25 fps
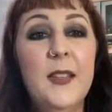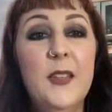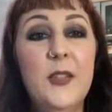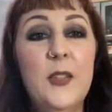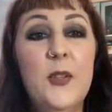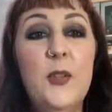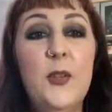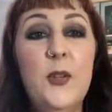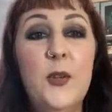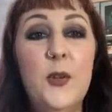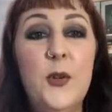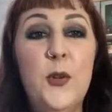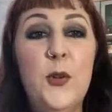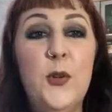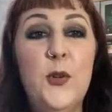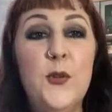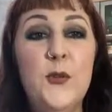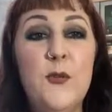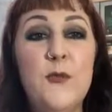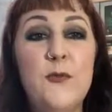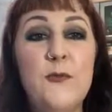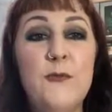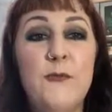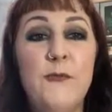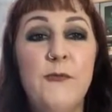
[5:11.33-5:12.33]

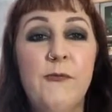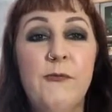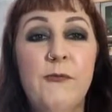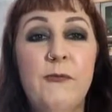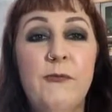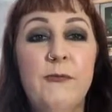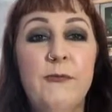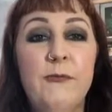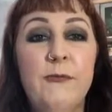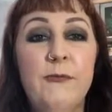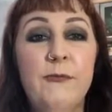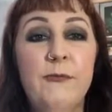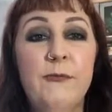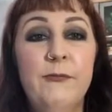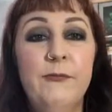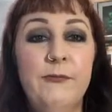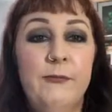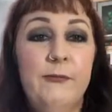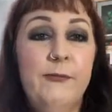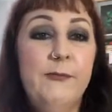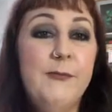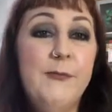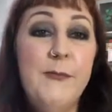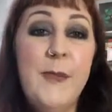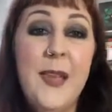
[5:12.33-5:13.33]
to
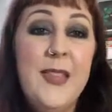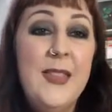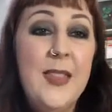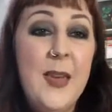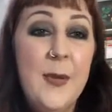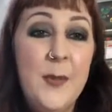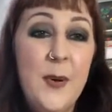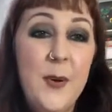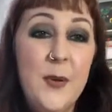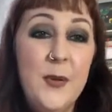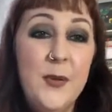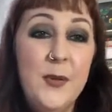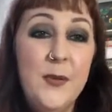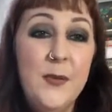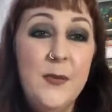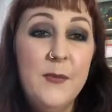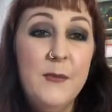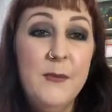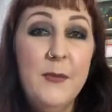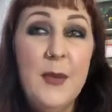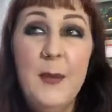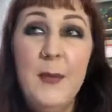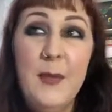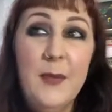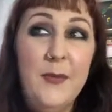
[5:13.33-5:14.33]
make that pose
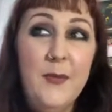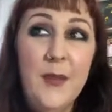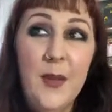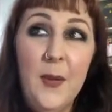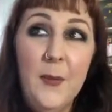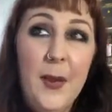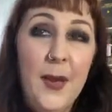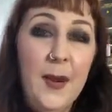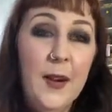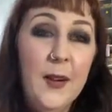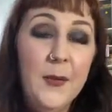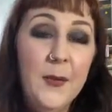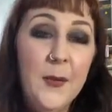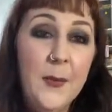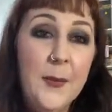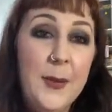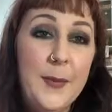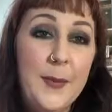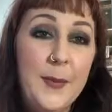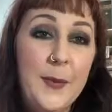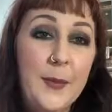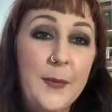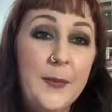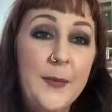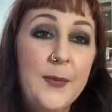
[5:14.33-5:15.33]
maybe feel better for
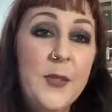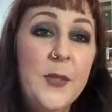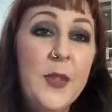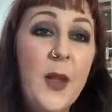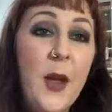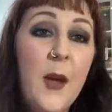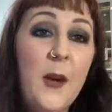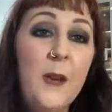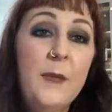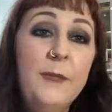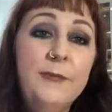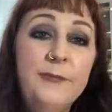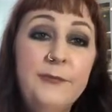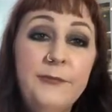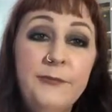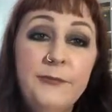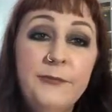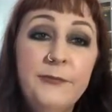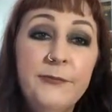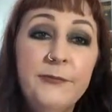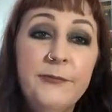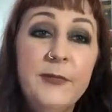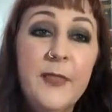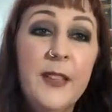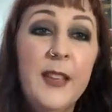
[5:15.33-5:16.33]
people. So,
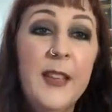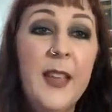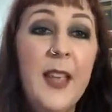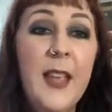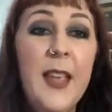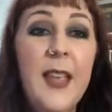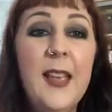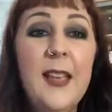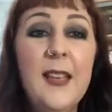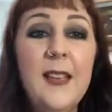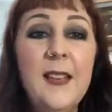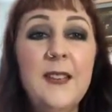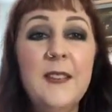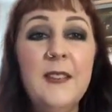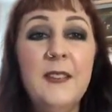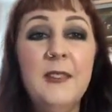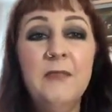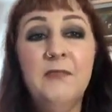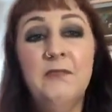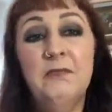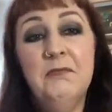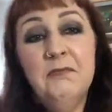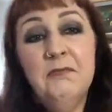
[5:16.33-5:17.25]
and